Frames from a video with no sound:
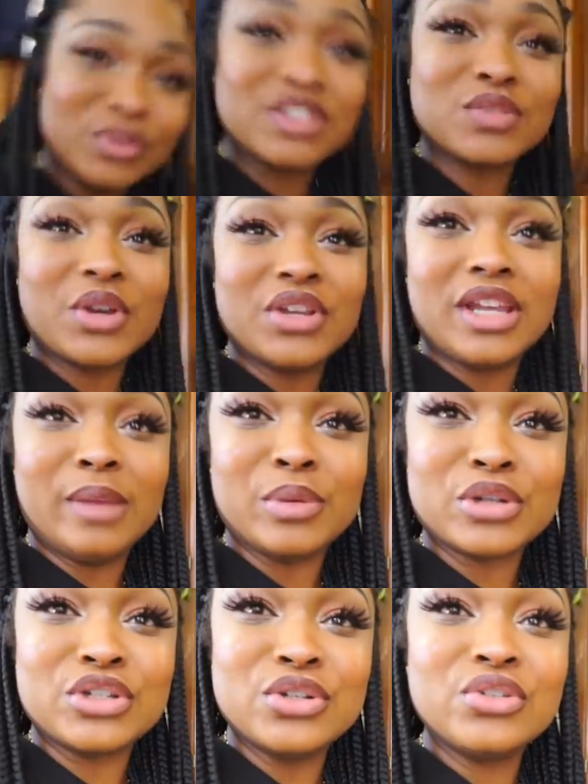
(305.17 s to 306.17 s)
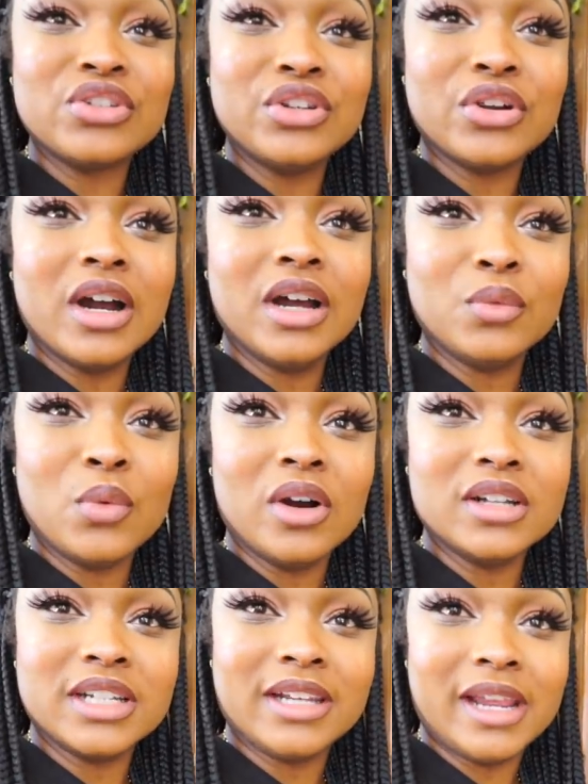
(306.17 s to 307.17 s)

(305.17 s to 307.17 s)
This is where you keep your shoes and your unwanted